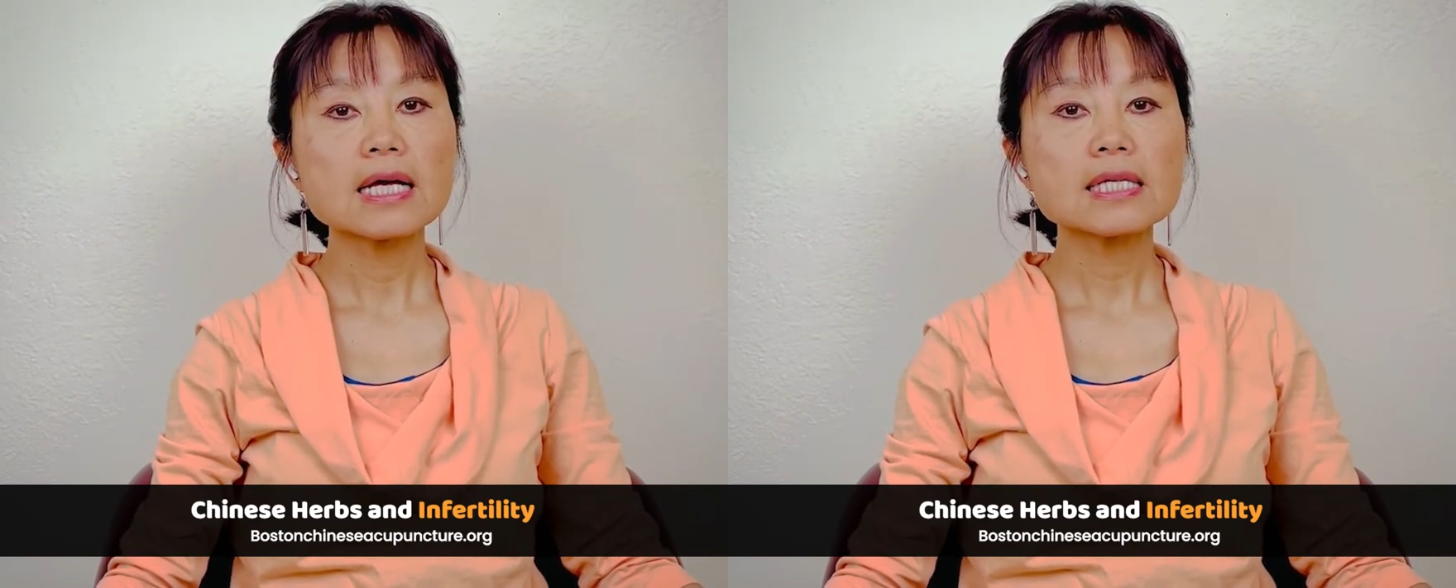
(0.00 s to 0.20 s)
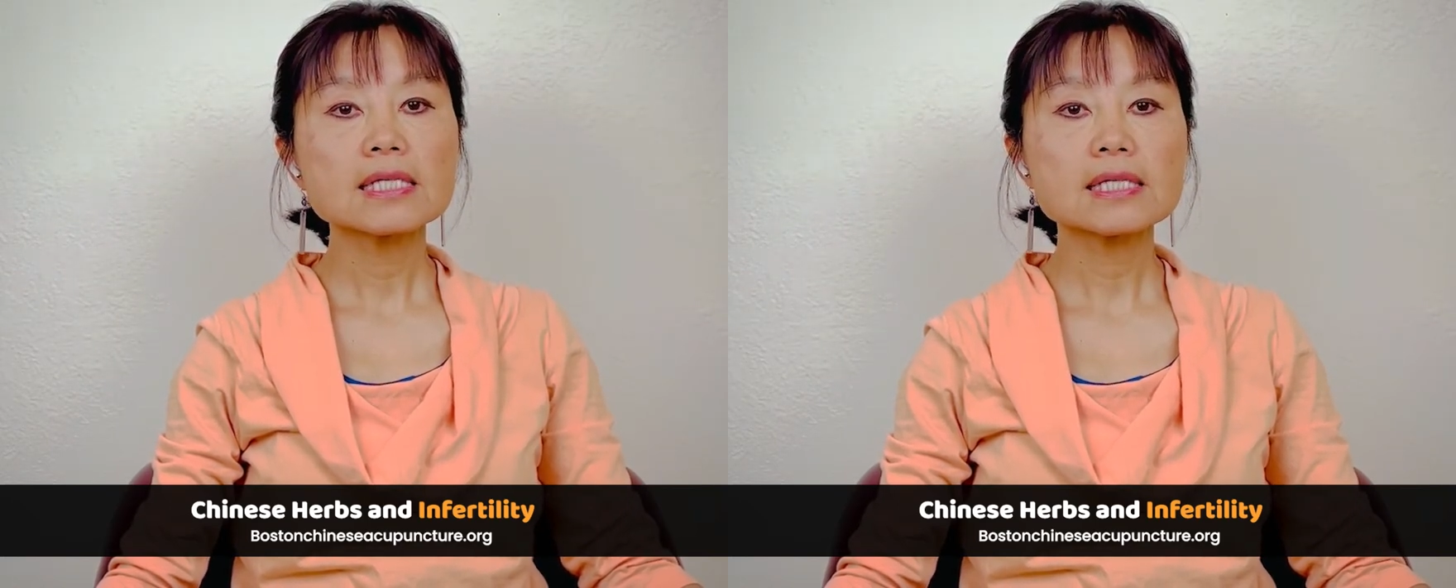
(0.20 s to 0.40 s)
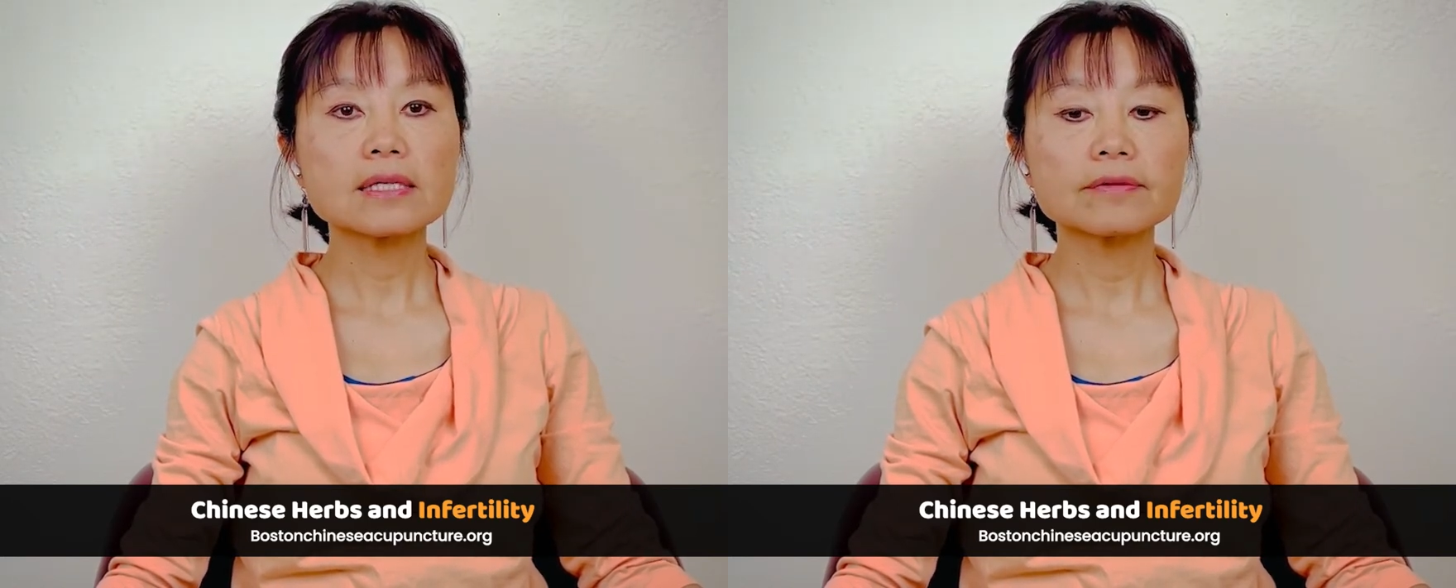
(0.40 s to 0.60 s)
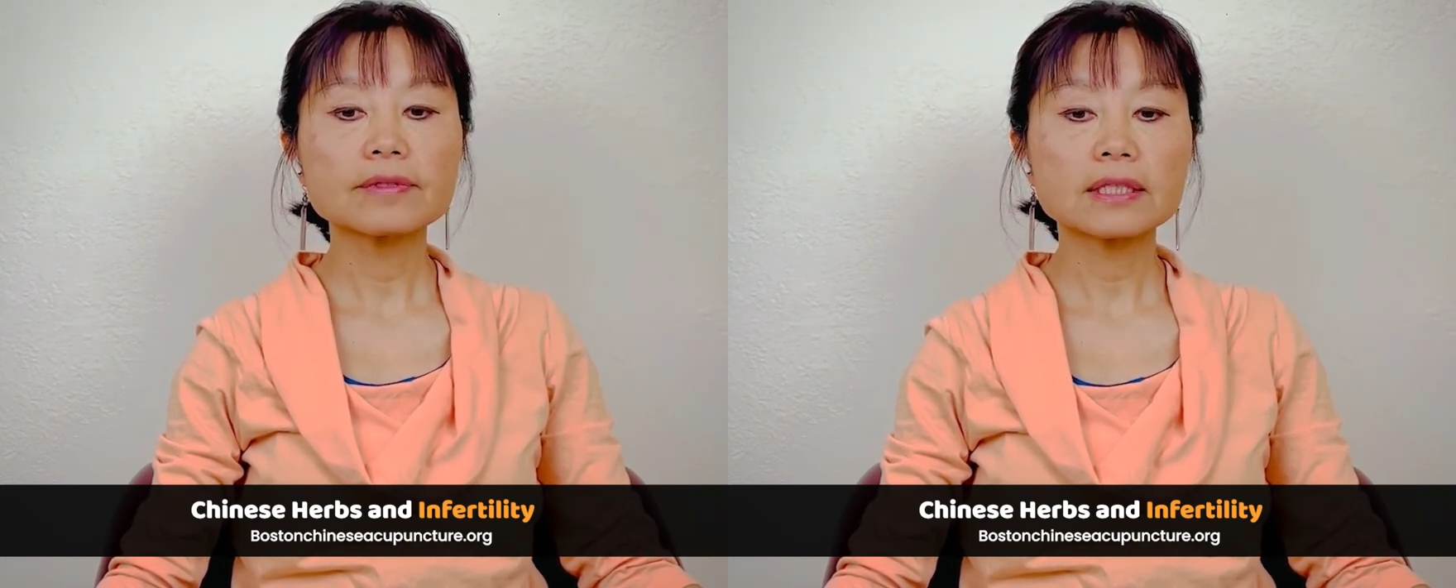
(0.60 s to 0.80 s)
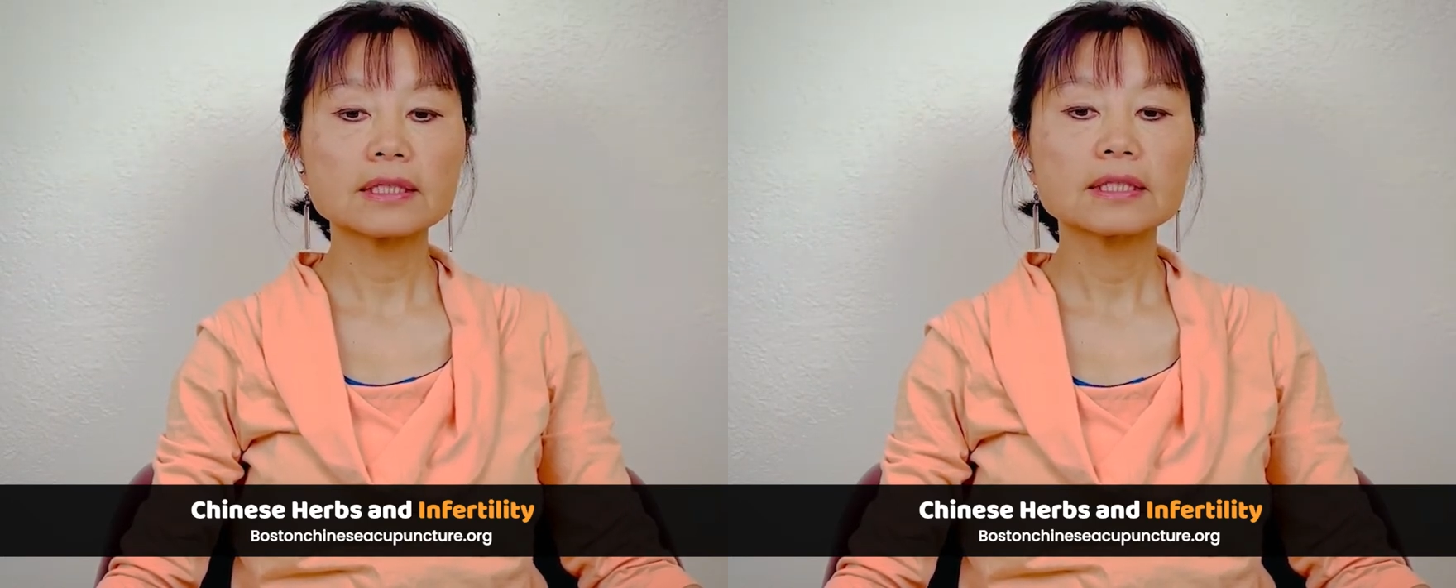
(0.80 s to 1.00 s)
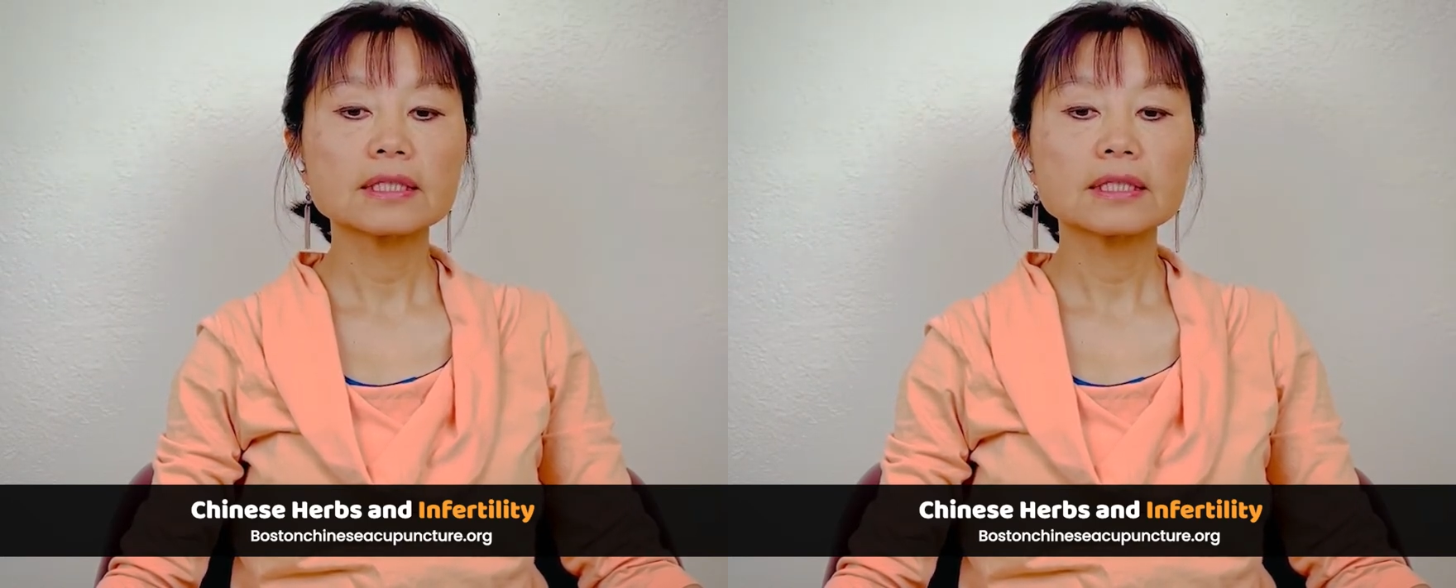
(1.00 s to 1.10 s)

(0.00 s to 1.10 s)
cervical